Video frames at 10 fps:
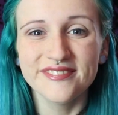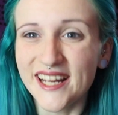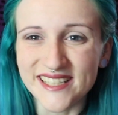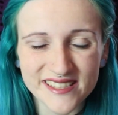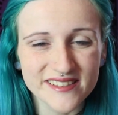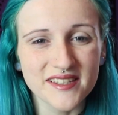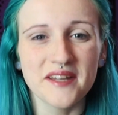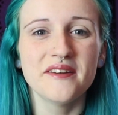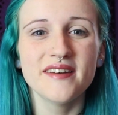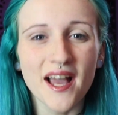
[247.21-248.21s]
Right,
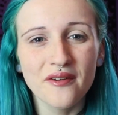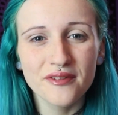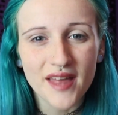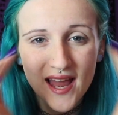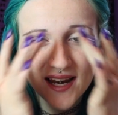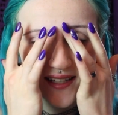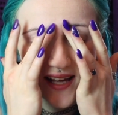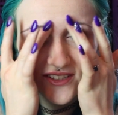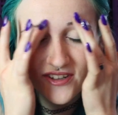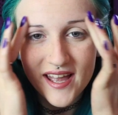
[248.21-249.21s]
so now all the little
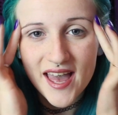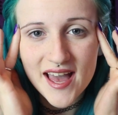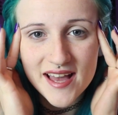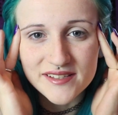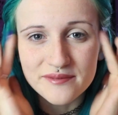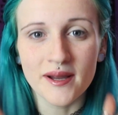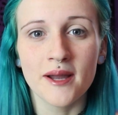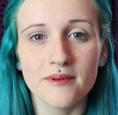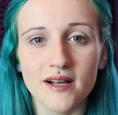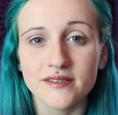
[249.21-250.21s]
stray hairs on
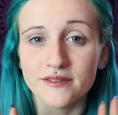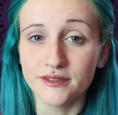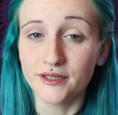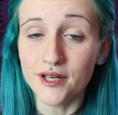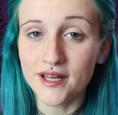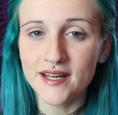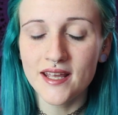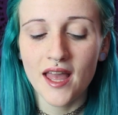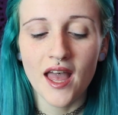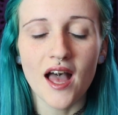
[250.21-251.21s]
my eyebrows are all gone,
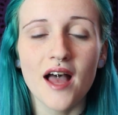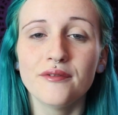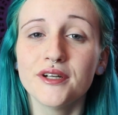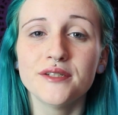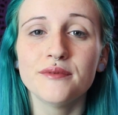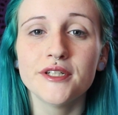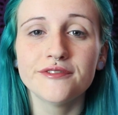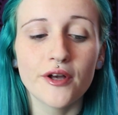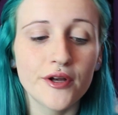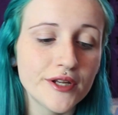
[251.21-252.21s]
I'm going to
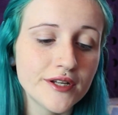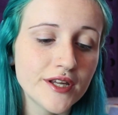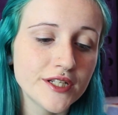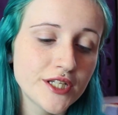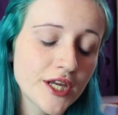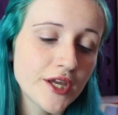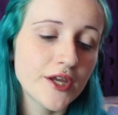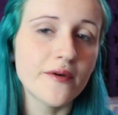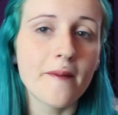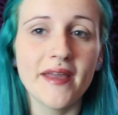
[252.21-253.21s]
move on
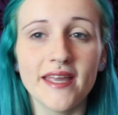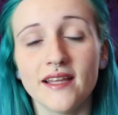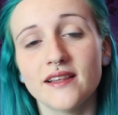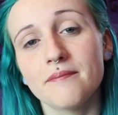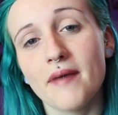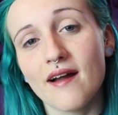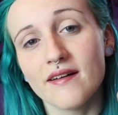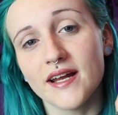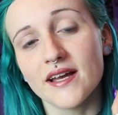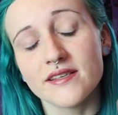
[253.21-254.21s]
to making the
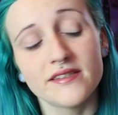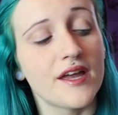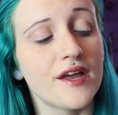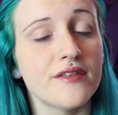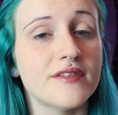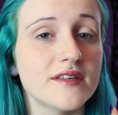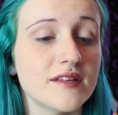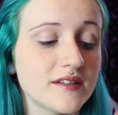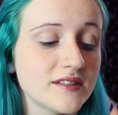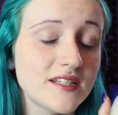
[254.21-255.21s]
barrier so
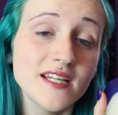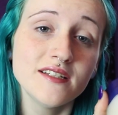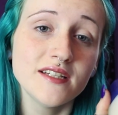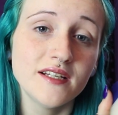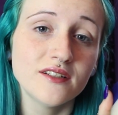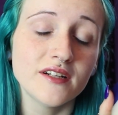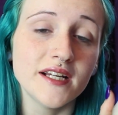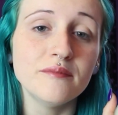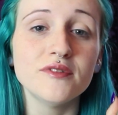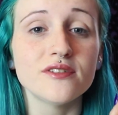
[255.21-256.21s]
the tinting
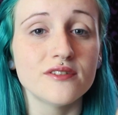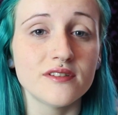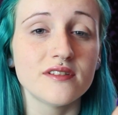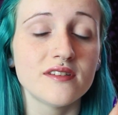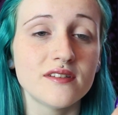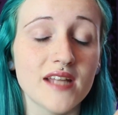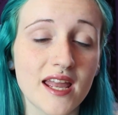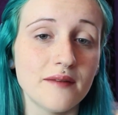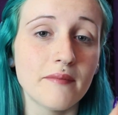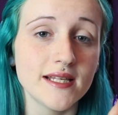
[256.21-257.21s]
cream doesn't
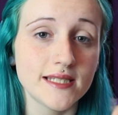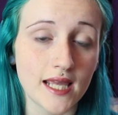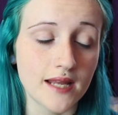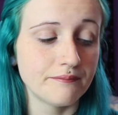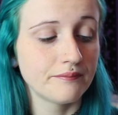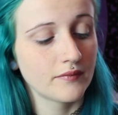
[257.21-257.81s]
stain my skin.